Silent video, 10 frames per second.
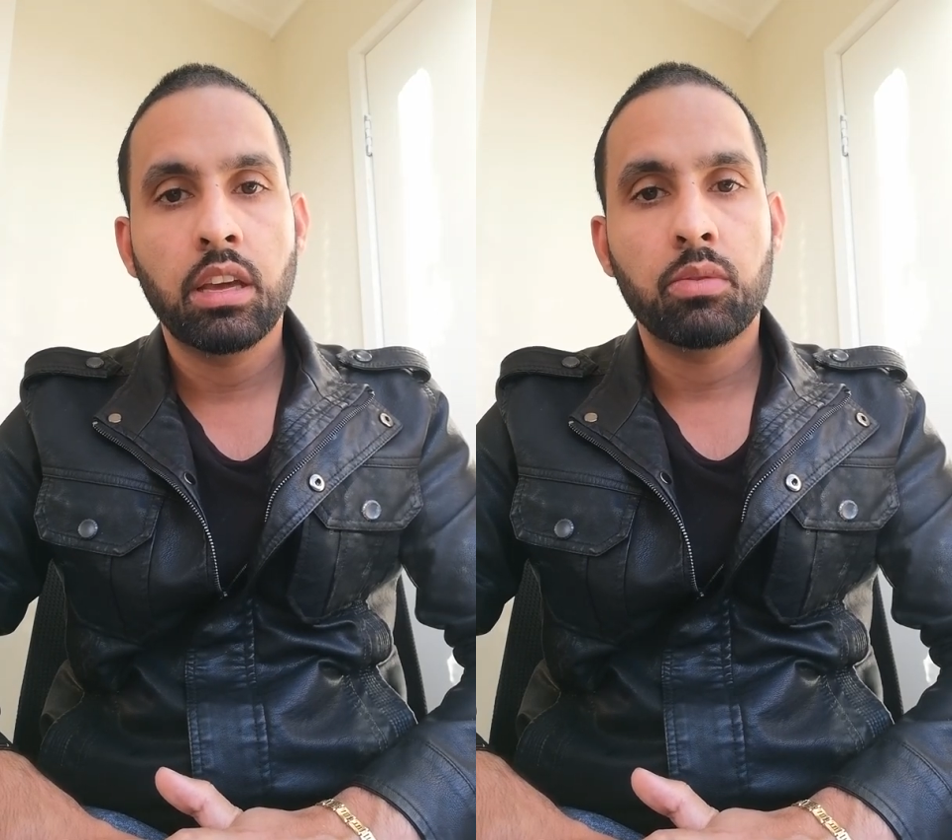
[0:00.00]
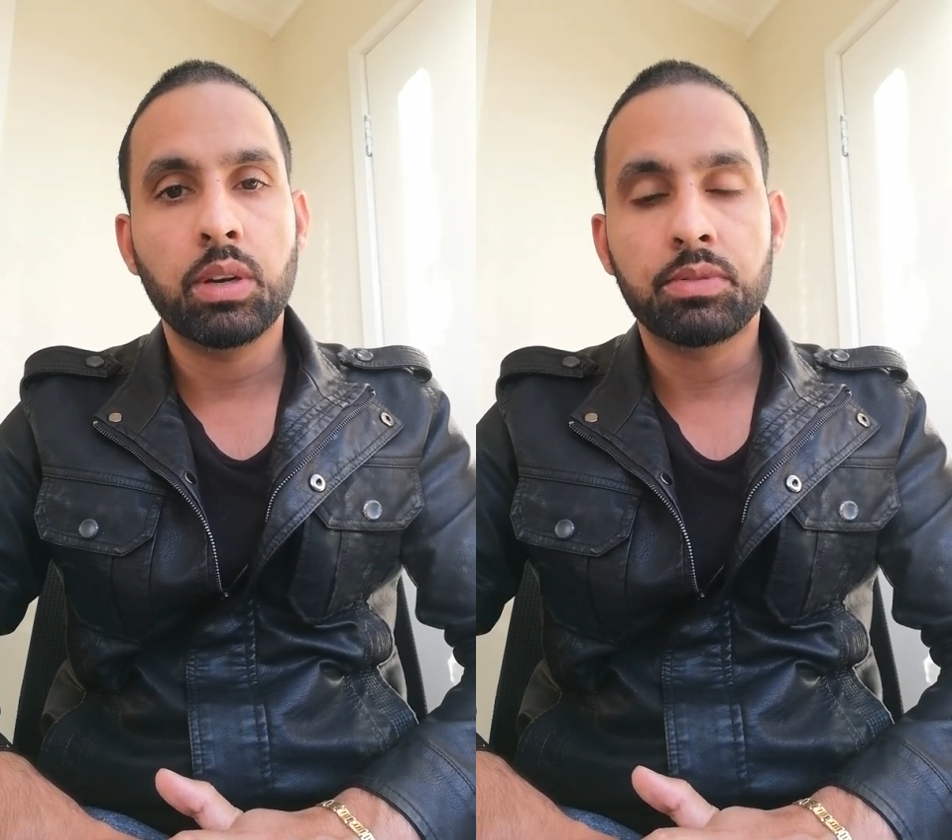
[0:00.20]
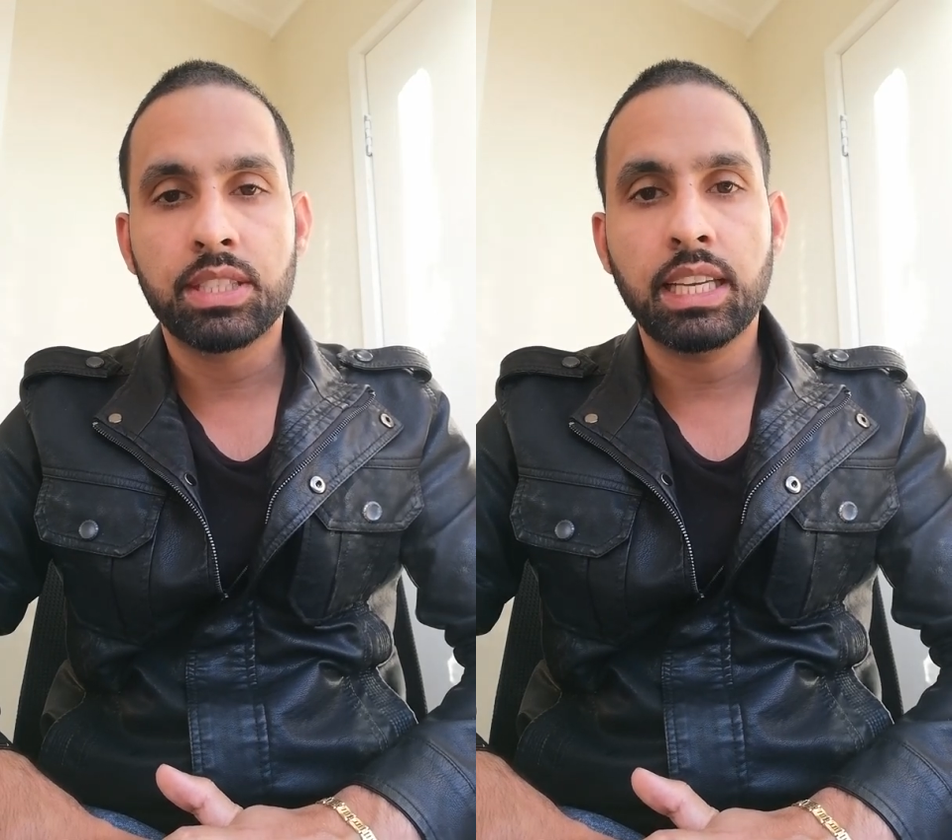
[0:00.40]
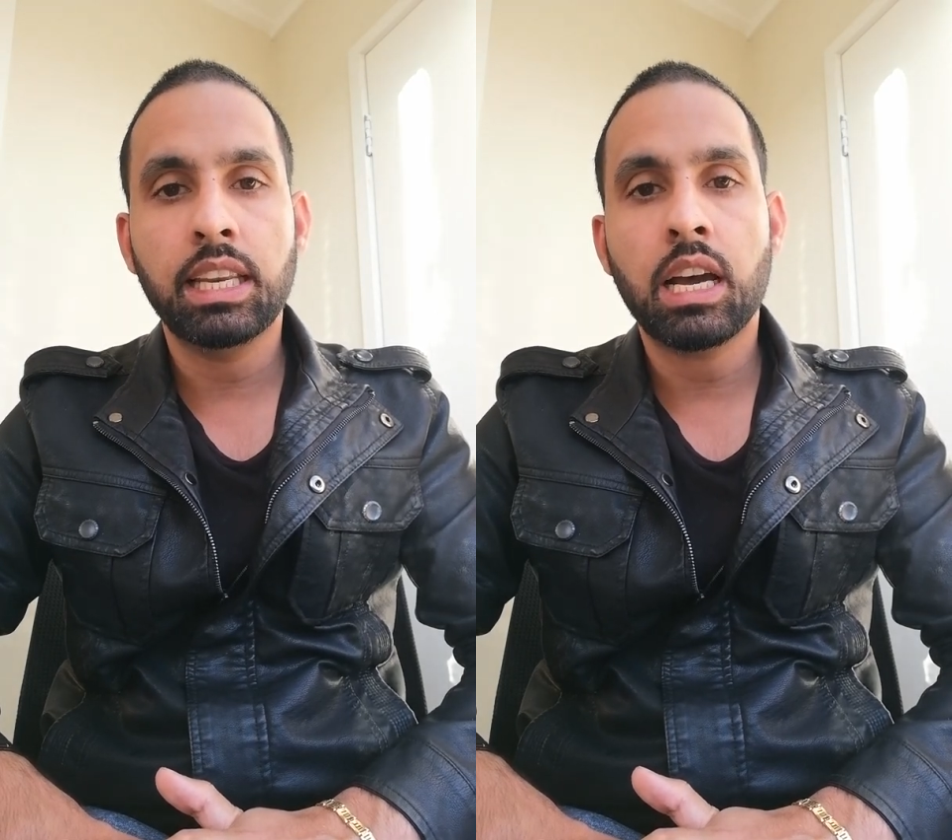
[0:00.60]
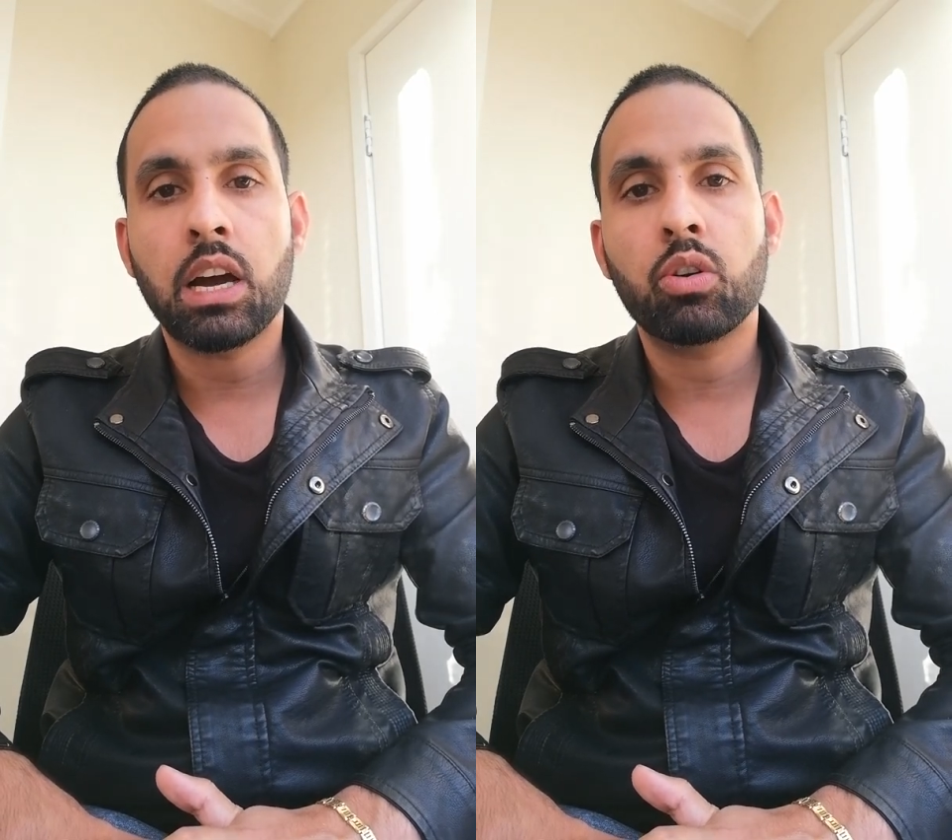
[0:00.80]
We've
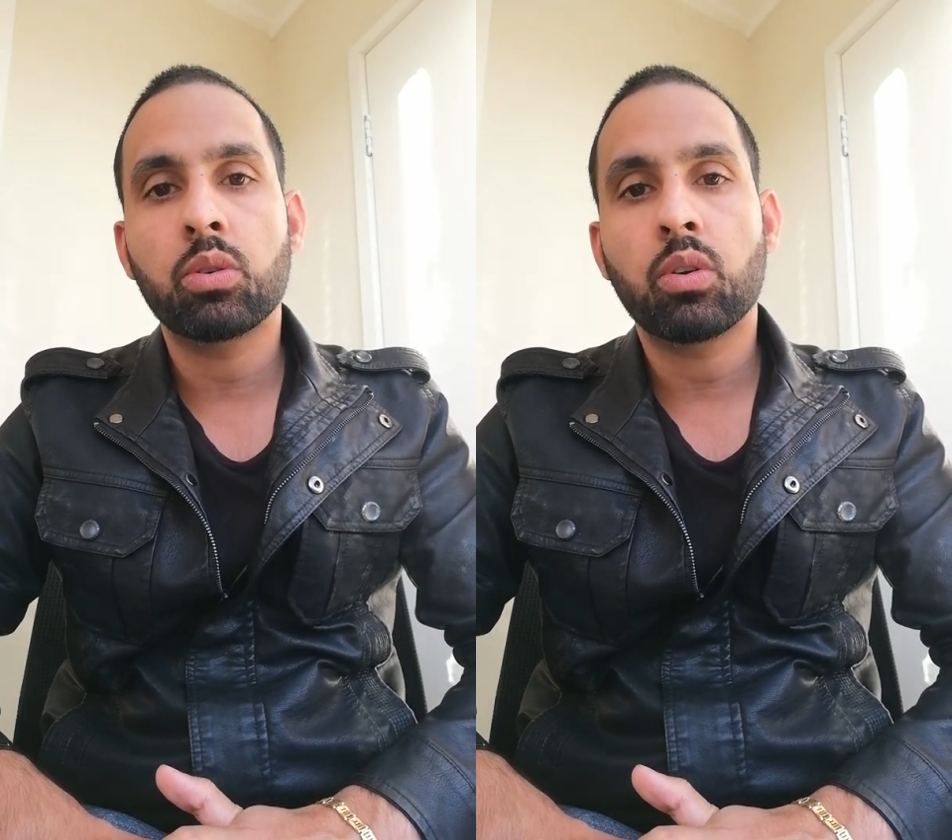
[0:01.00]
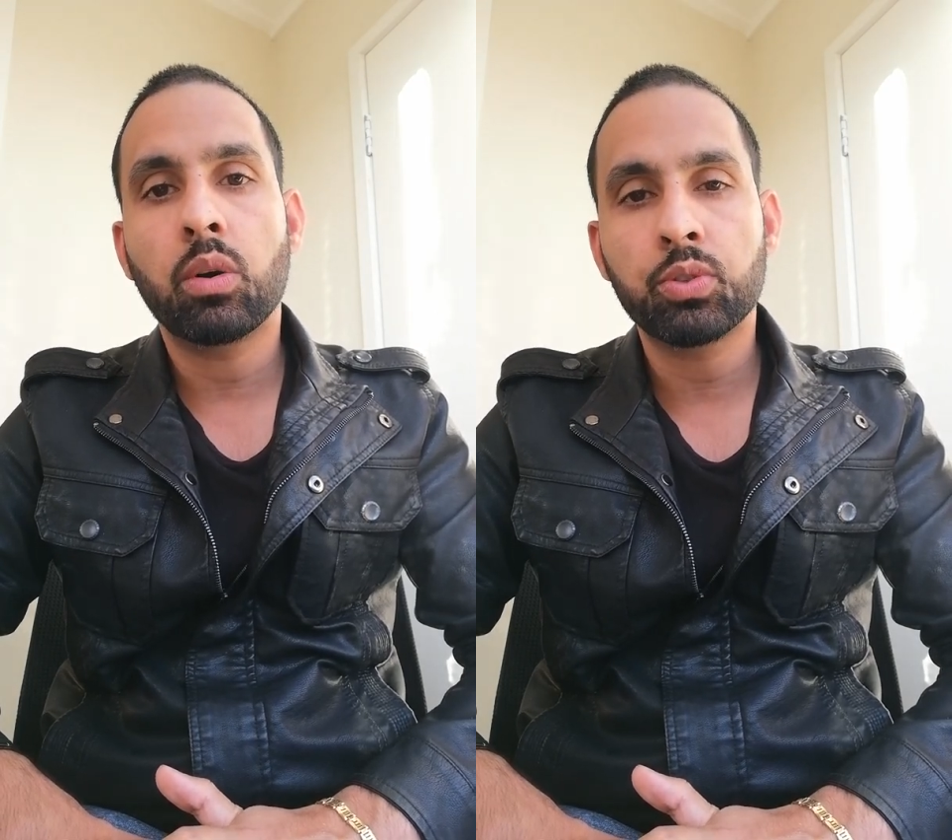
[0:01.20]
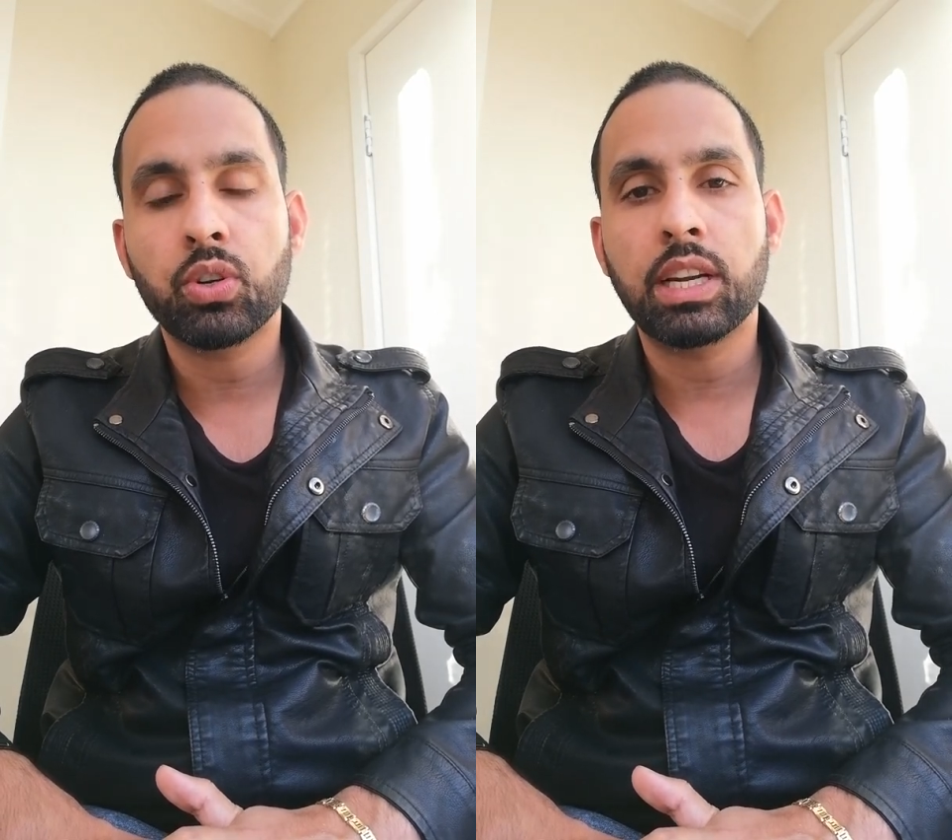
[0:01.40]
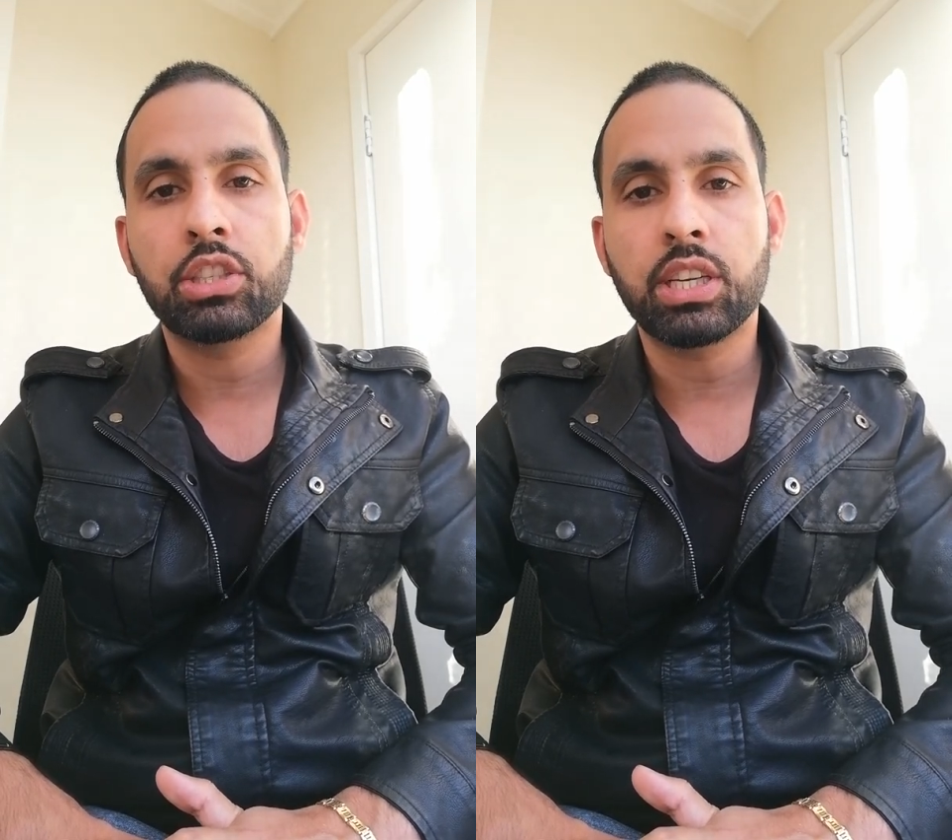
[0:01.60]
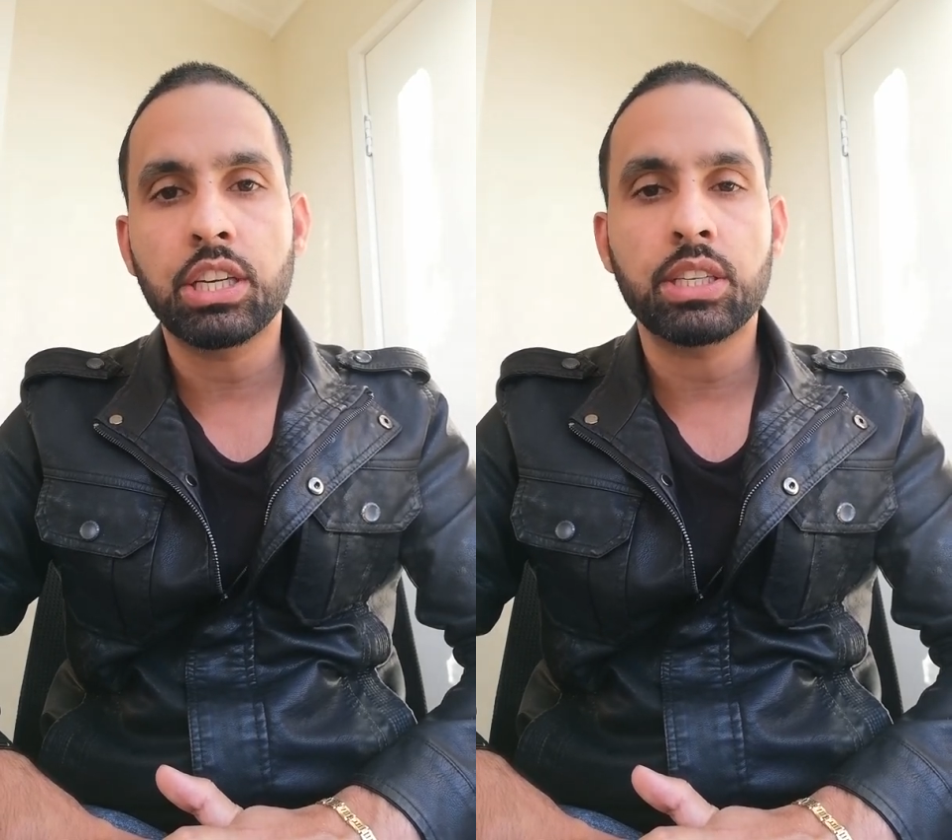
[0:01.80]
seen how offshore
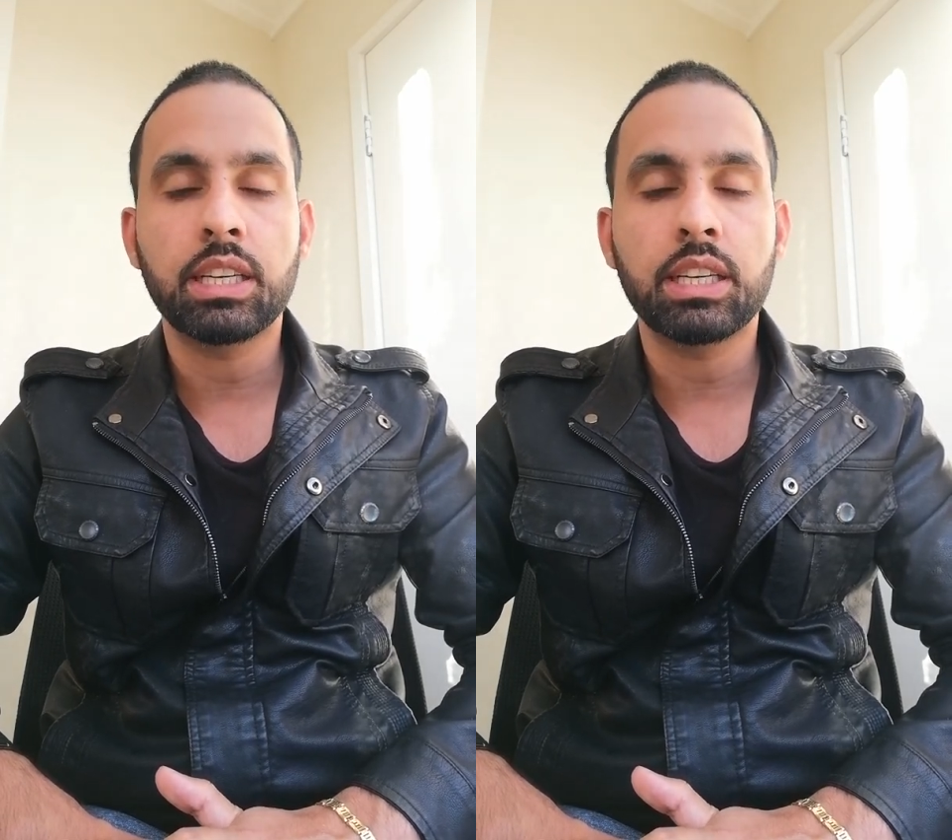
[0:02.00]
education